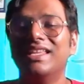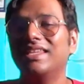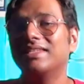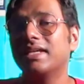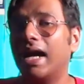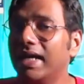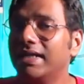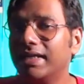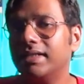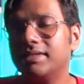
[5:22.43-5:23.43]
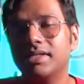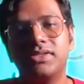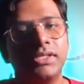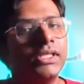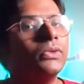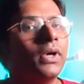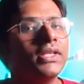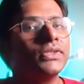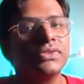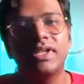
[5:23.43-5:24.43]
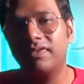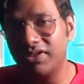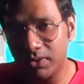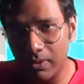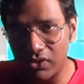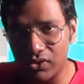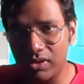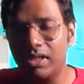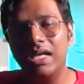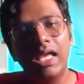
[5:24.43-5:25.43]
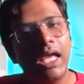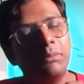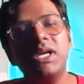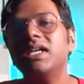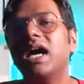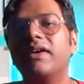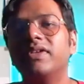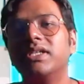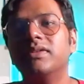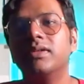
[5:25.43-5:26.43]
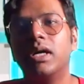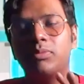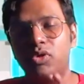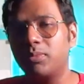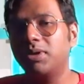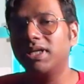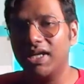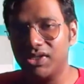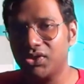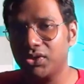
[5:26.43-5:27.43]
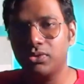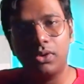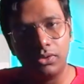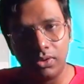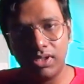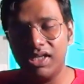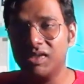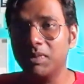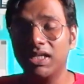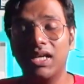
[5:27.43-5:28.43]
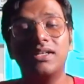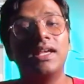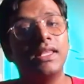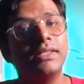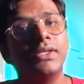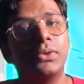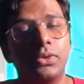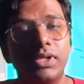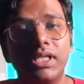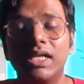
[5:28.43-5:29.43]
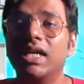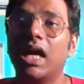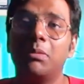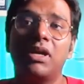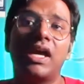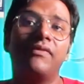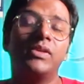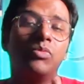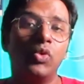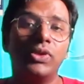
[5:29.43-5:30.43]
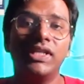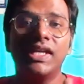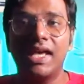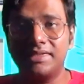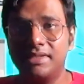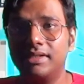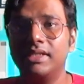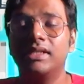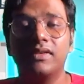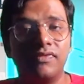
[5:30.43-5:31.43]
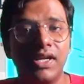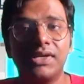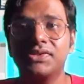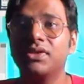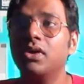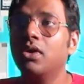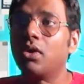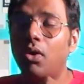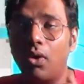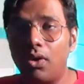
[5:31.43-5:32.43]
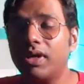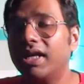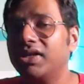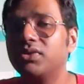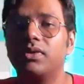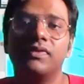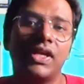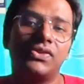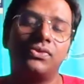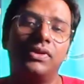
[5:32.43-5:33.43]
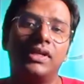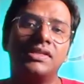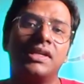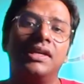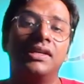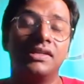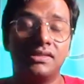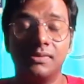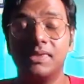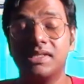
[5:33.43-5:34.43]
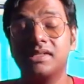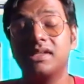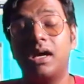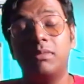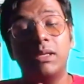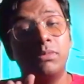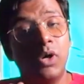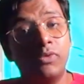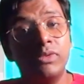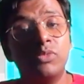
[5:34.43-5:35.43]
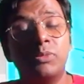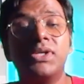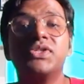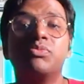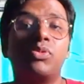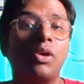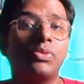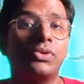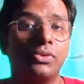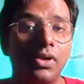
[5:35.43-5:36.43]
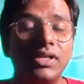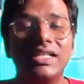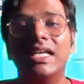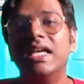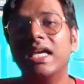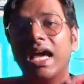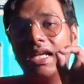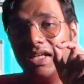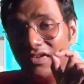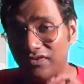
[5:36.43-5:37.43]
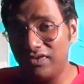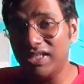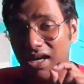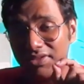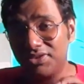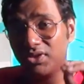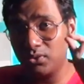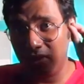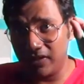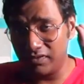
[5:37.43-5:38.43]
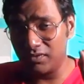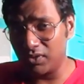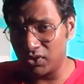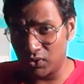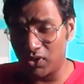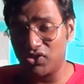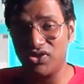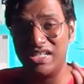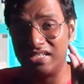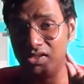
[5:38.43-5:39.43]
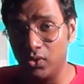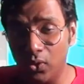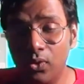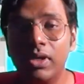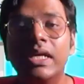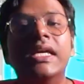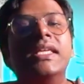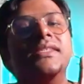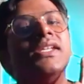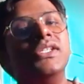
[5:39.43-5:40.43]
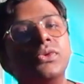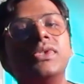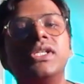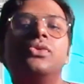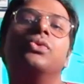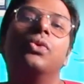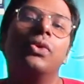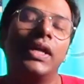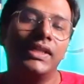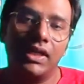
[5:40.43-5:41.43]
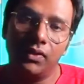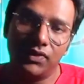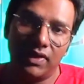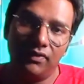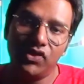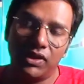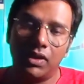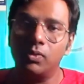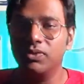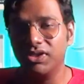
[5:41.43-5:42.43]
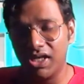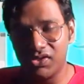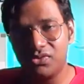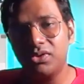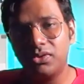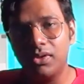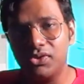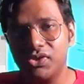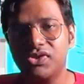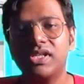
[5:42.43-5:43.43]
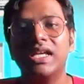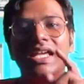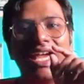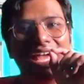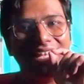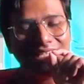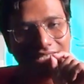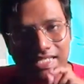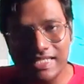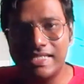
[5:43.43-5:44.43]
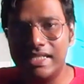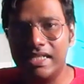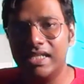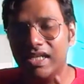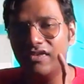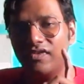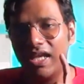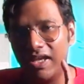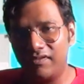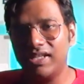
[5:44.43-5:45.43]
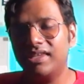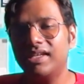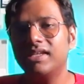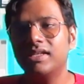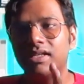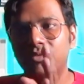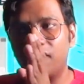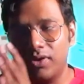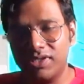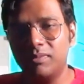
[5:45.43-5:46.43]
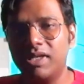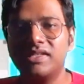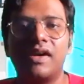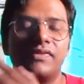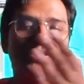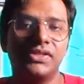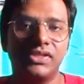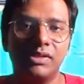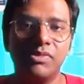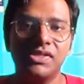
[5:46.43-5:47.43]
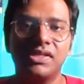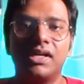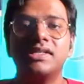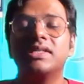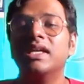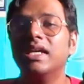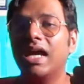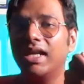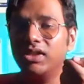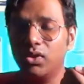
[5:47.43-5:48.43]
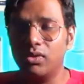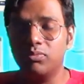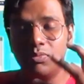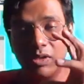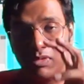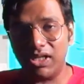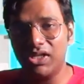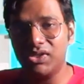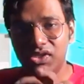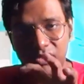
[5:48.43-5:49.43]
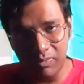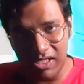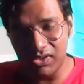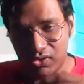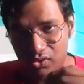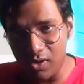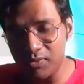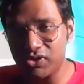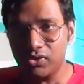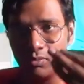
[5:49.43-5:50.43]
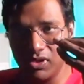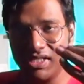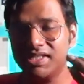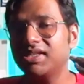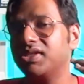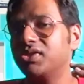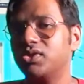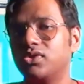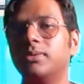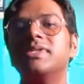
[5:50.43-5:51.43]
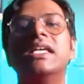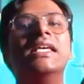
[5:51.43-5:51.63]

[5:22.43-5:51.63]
There's a high likely chance you need to ask yourself this question: am I having a proper digestion or not? Is my gut healthy or not? Am I having bloating, acidity, reflux, or any sort of gastrointestinal disturbances? Are my bowel movements proper or not? And if the answer to any of this question is no, then you need to go and get yourself checked out with the gastroenterologist and just see if everything falls in place after the treatment starts and your pigmentation spread stops, your burning sensation stops,